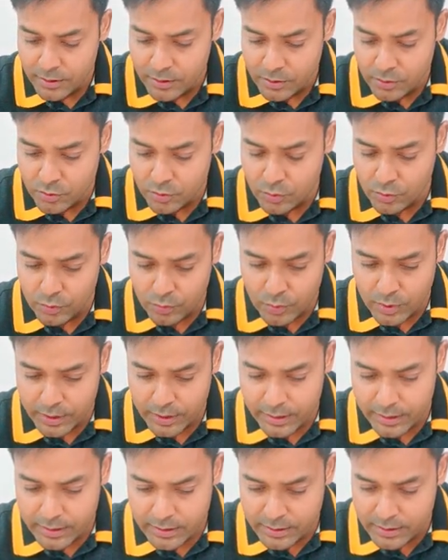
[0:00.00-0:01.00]
So what
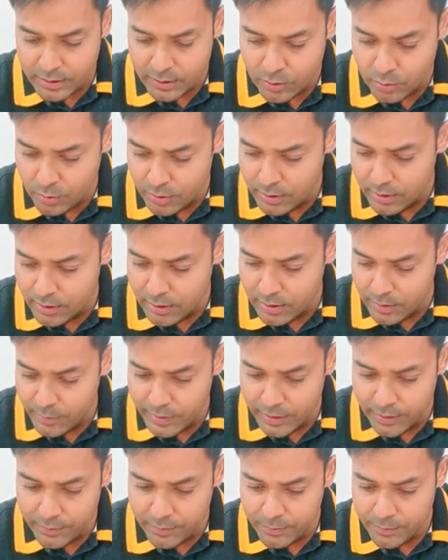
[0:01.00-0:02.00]
is the total coming?